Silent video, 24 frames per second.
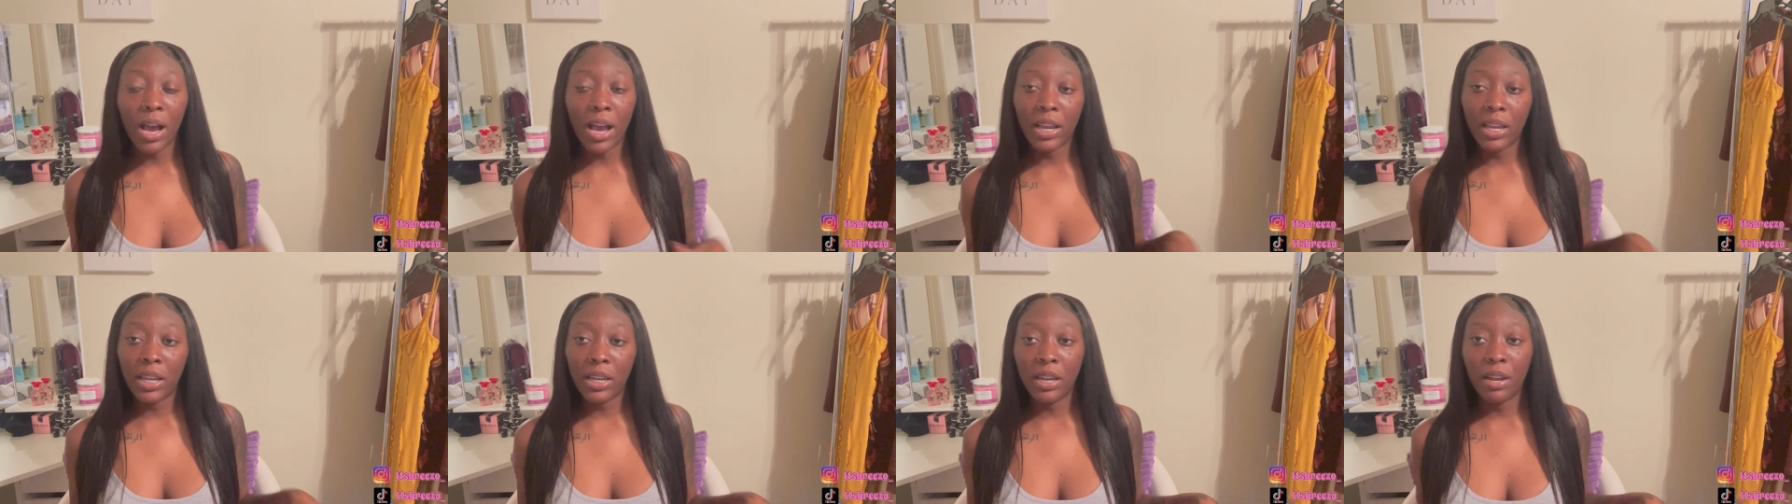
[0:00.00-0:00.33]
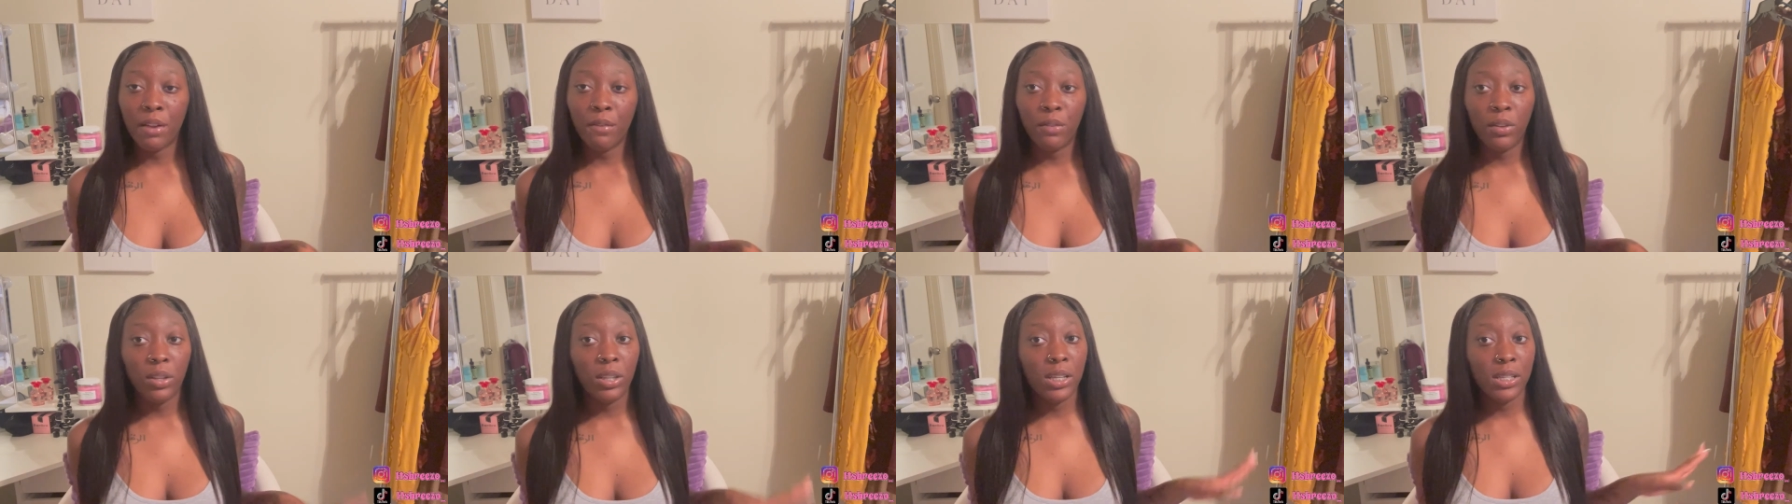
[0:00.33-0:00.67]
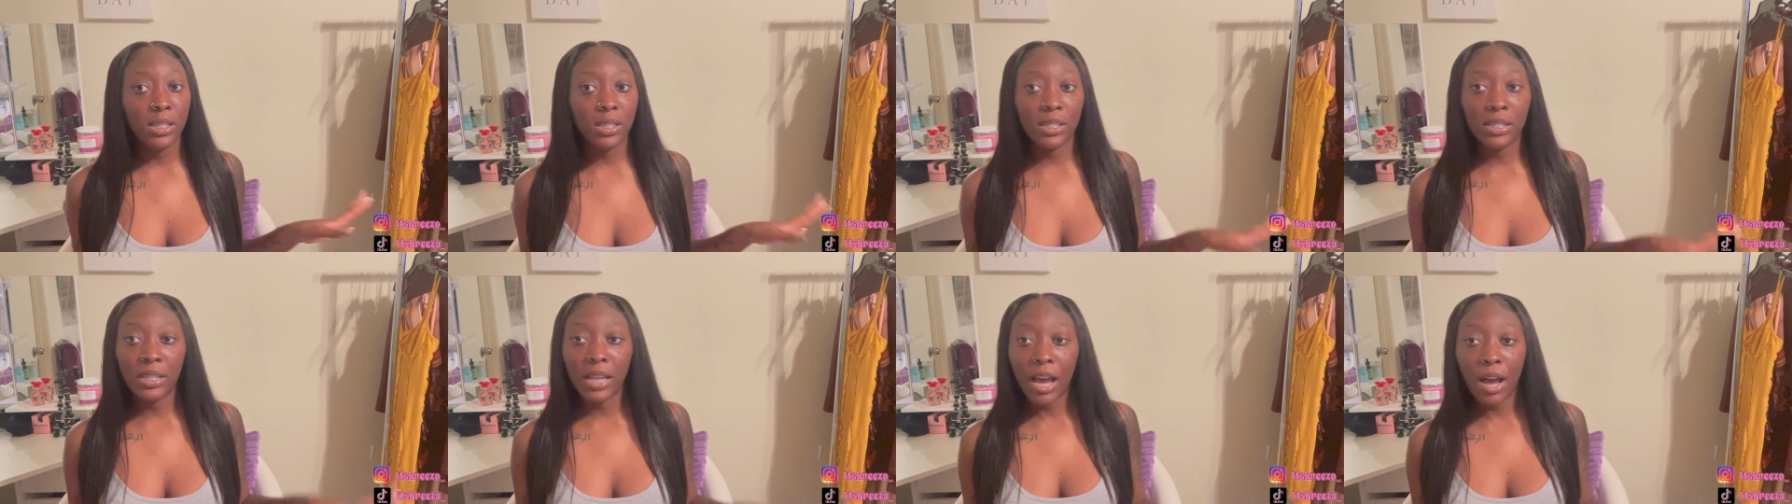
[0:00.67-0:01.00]
I can definitely
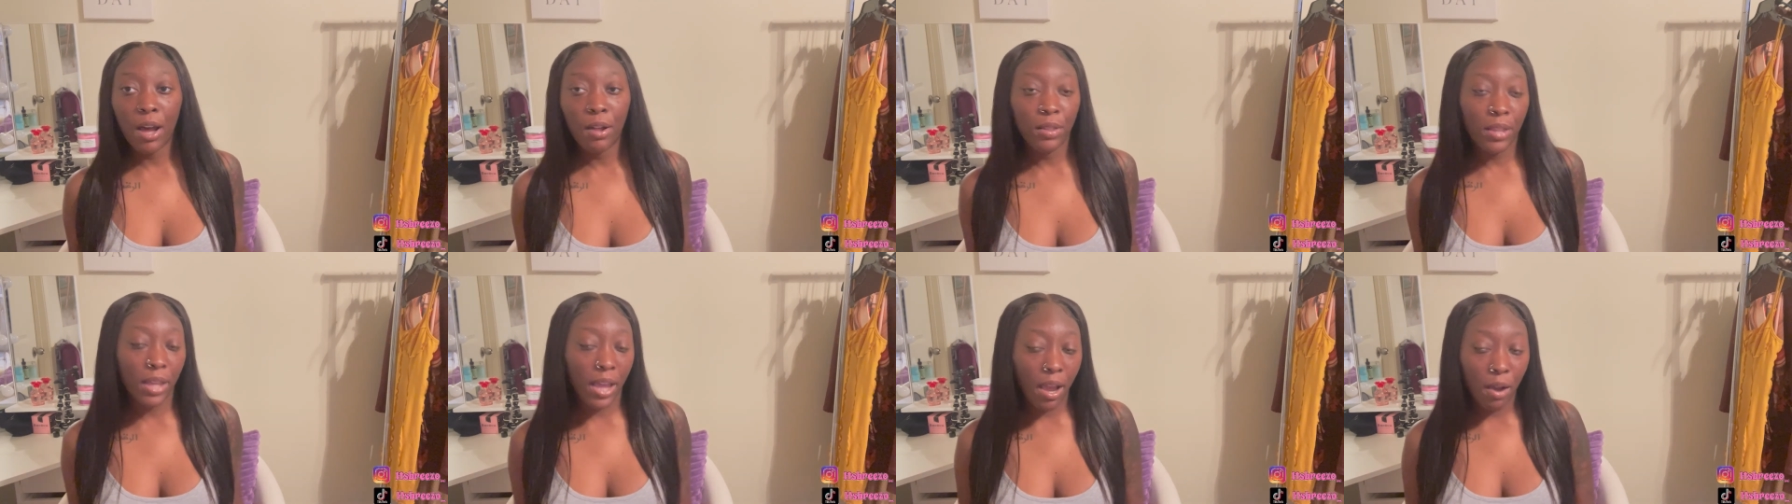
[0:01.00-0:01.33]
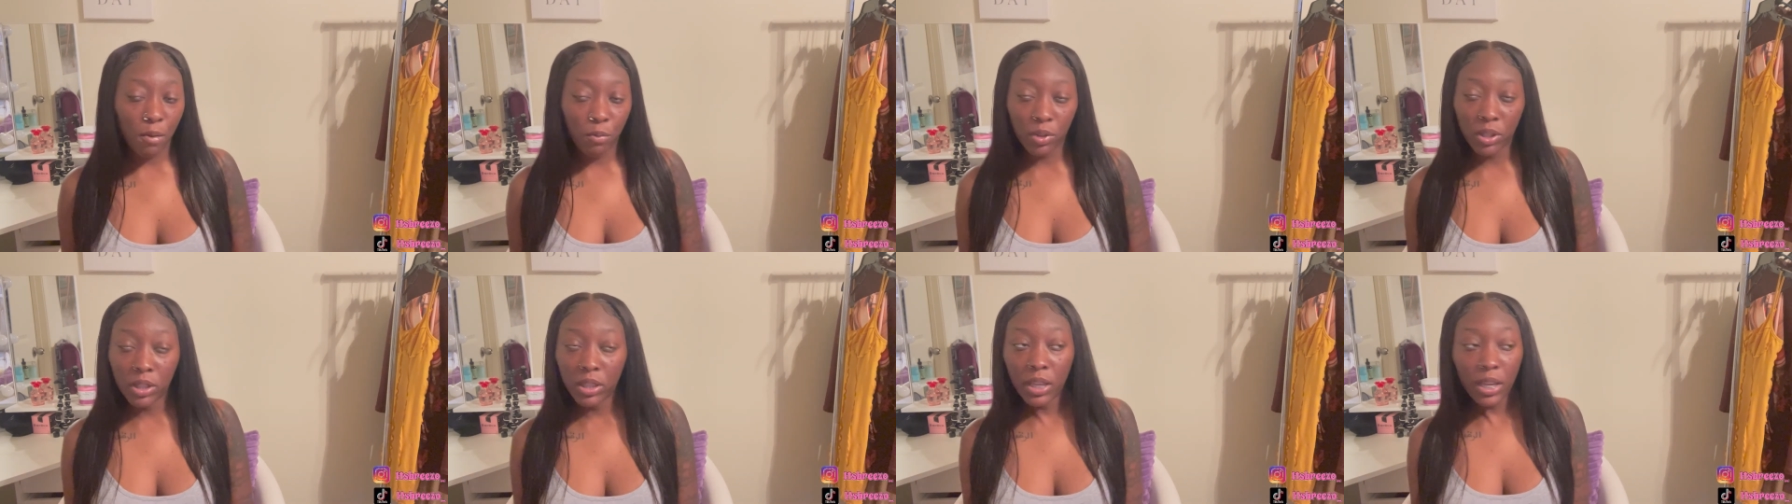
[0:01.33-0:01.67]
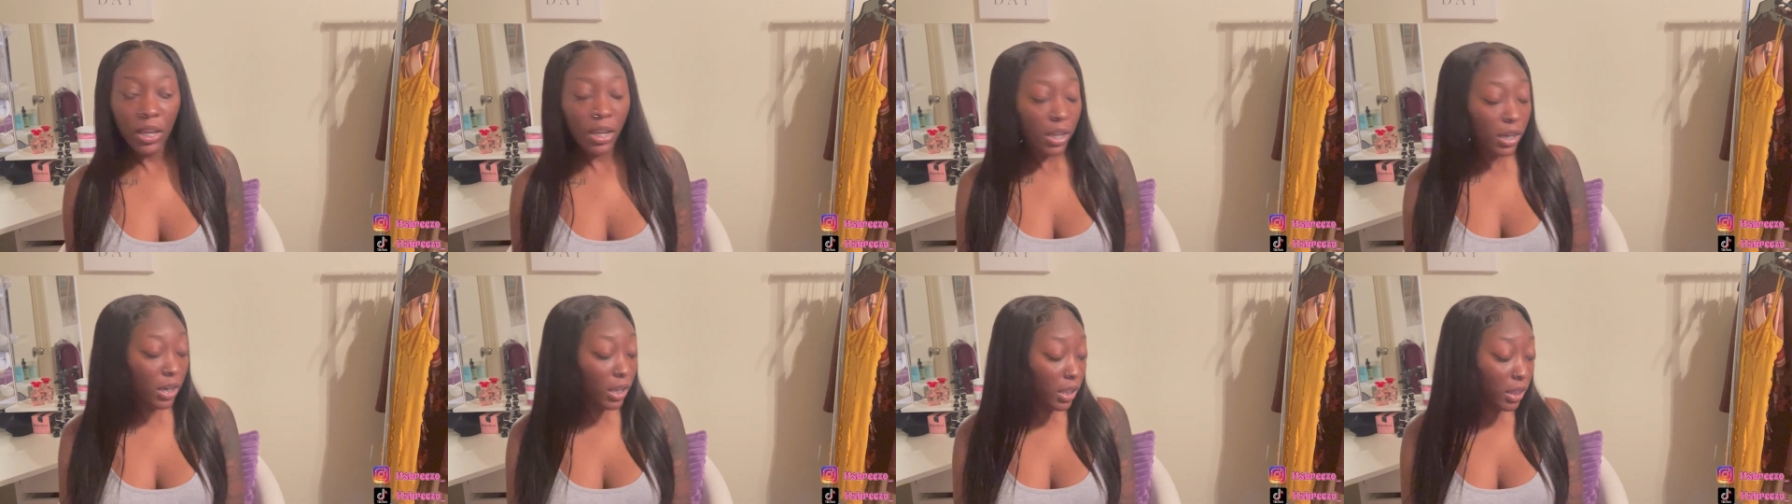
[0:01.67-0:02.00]
style that with
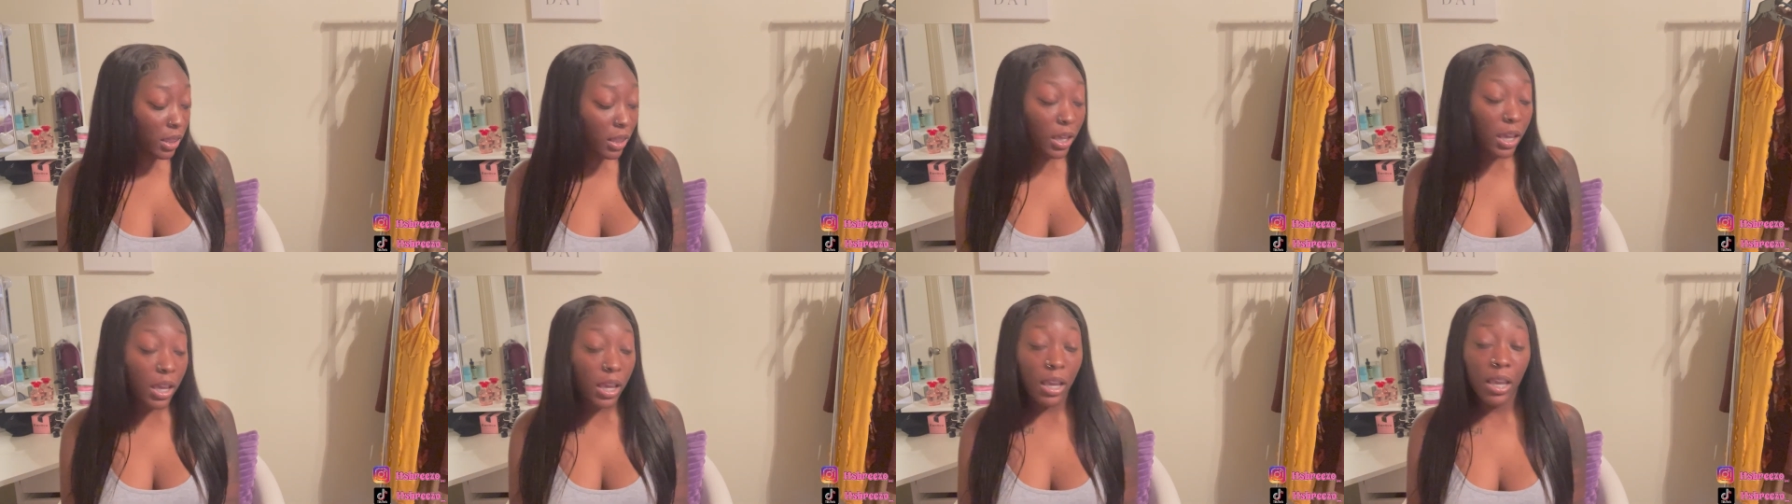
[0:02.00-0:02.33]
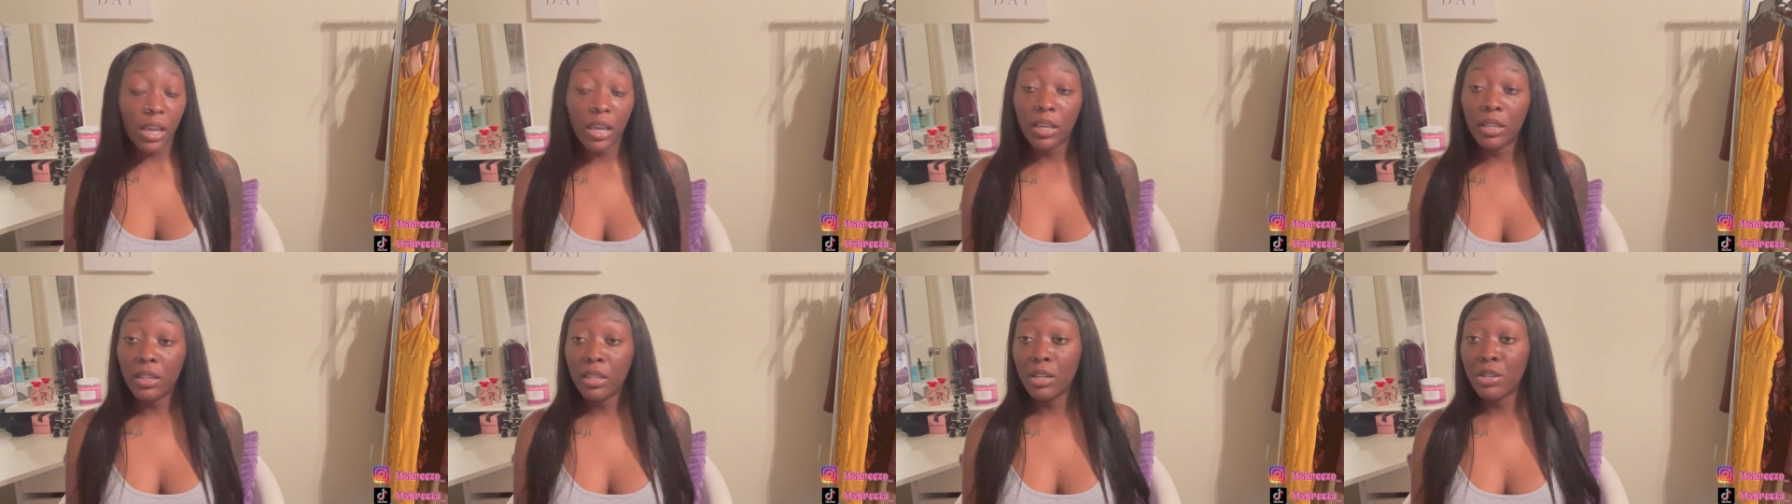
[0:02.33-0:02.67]
anything.